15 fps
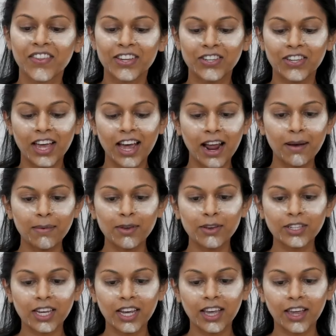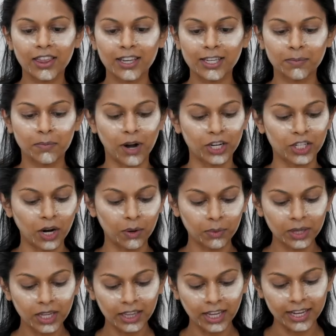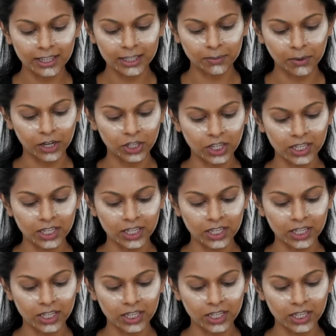So then I'm using this brush. I really like this brush.